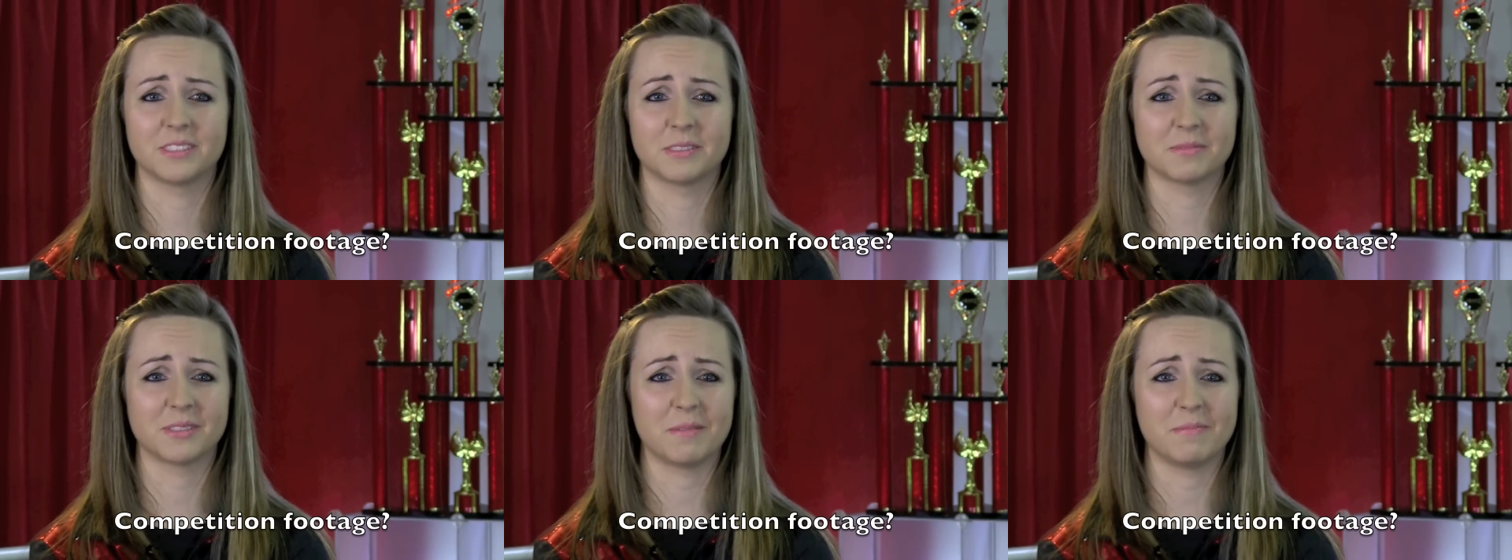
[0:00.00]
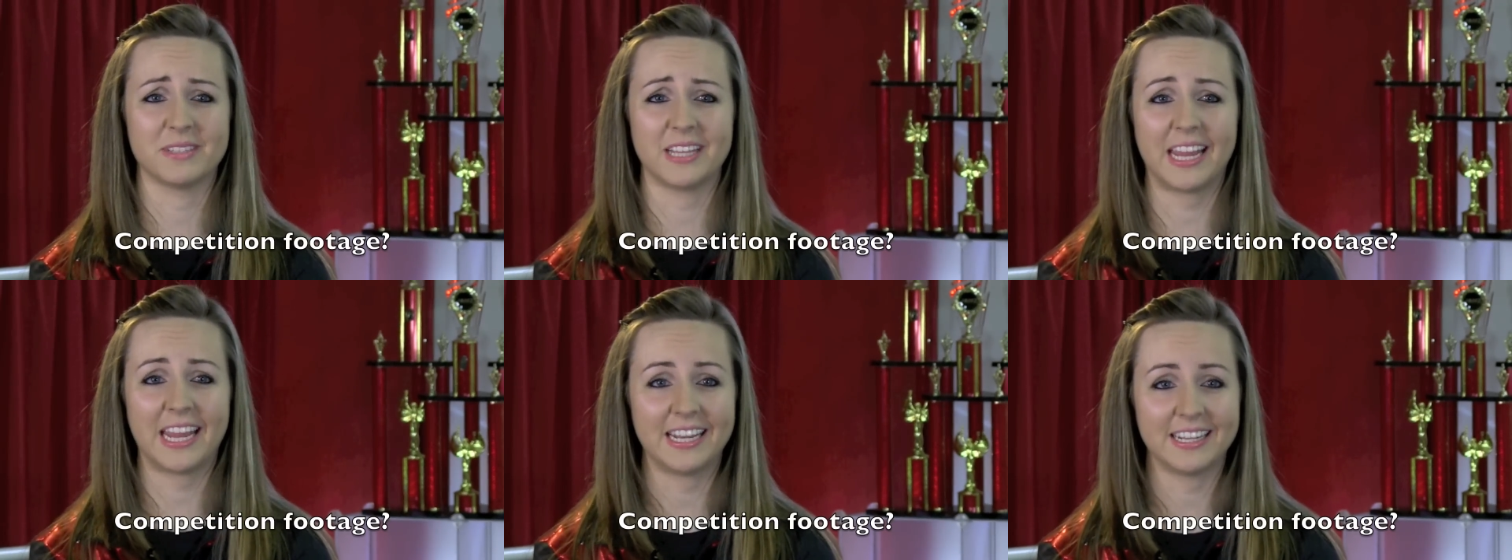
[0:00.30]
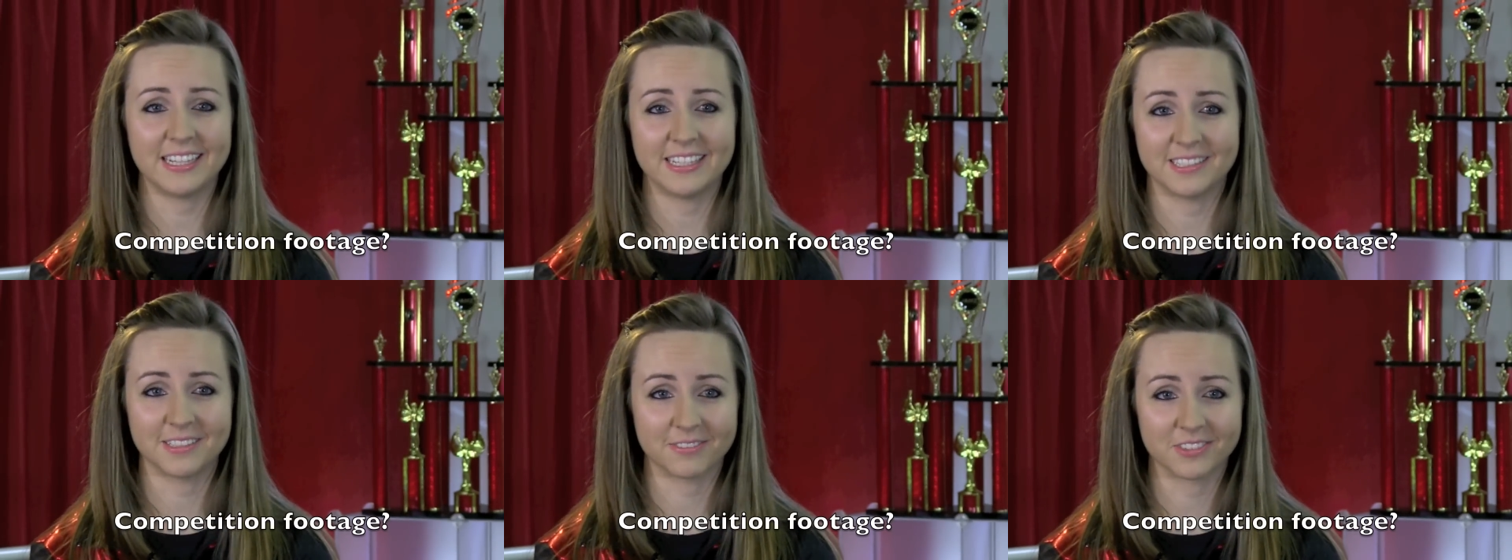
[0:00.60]
sometimes
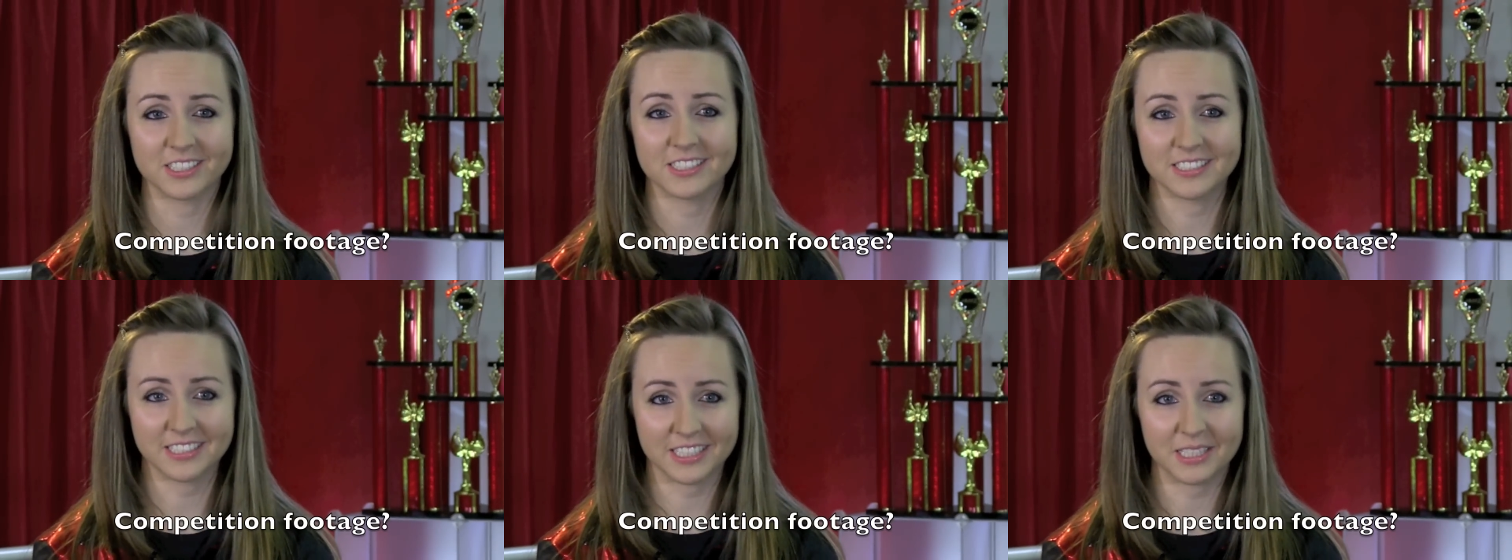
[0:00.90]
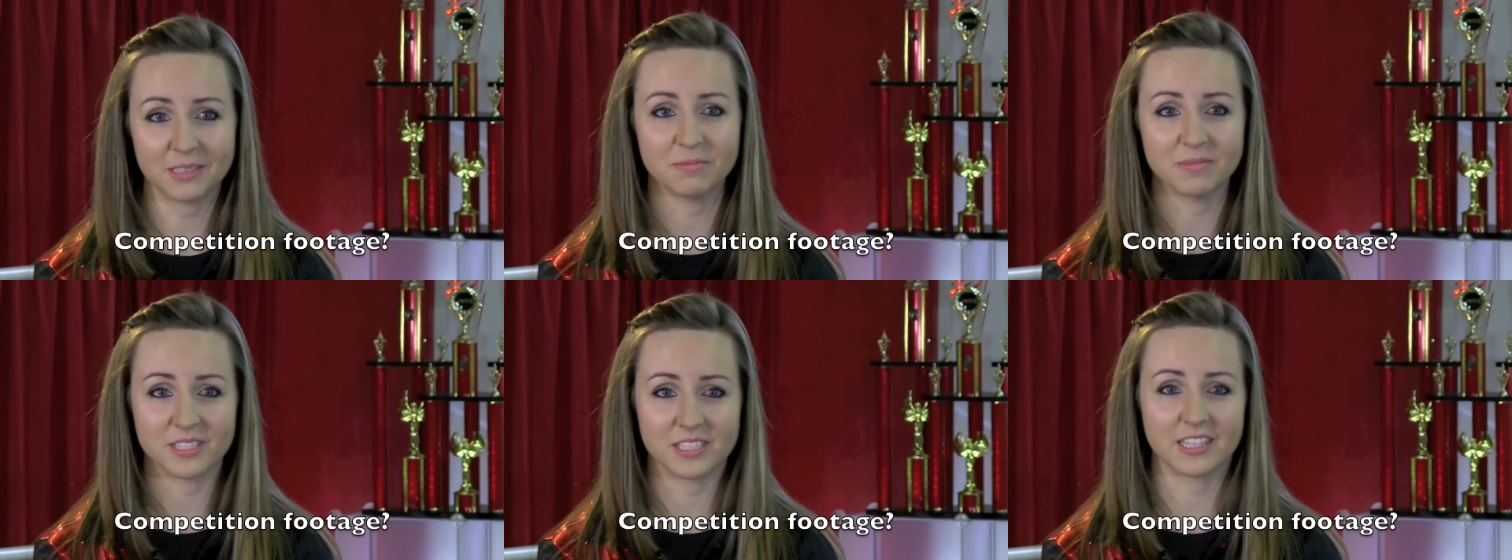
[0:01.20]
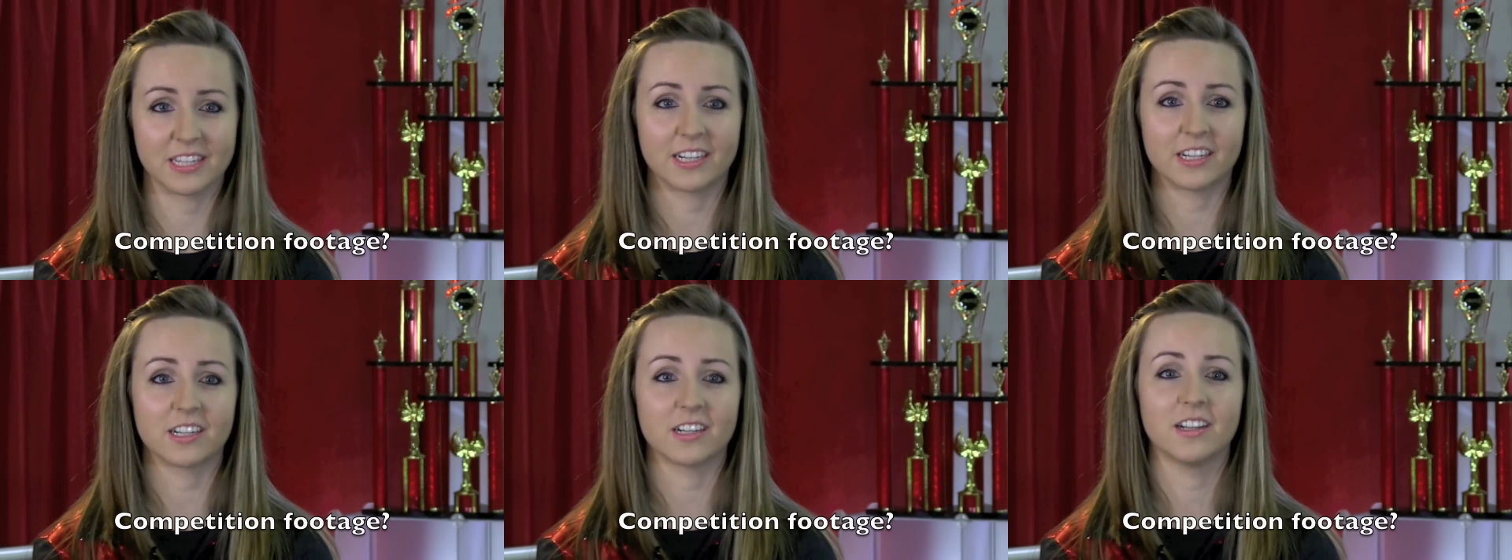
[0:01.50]
80 different teams
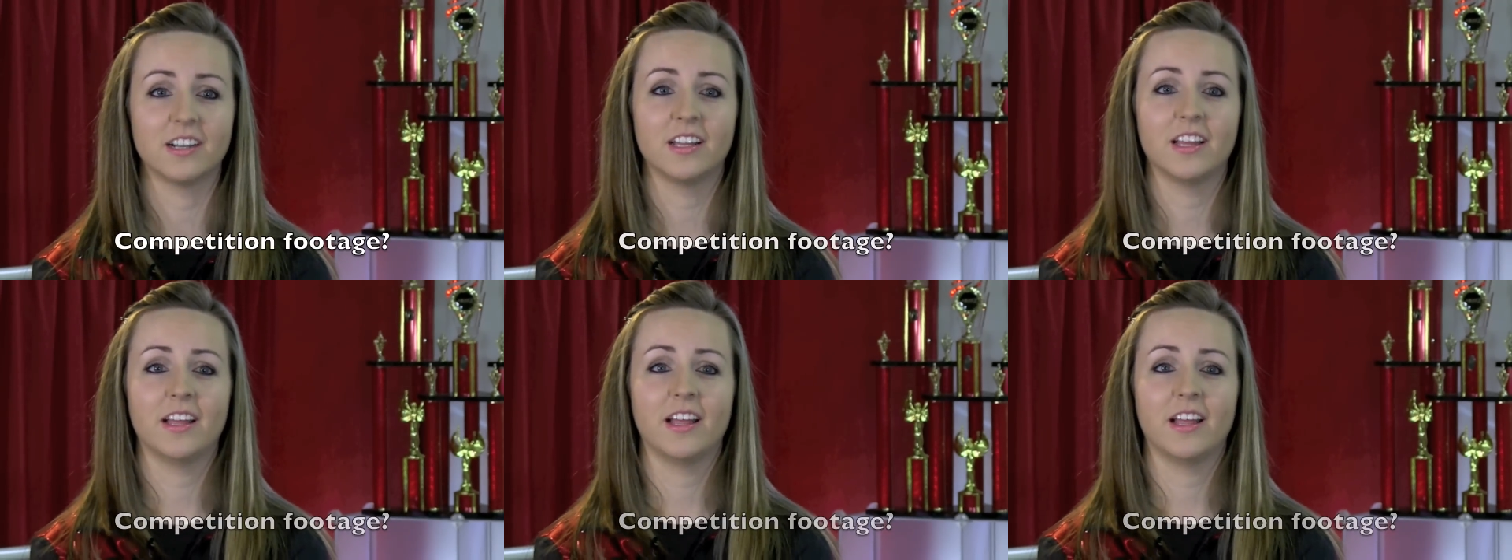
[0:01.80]
there.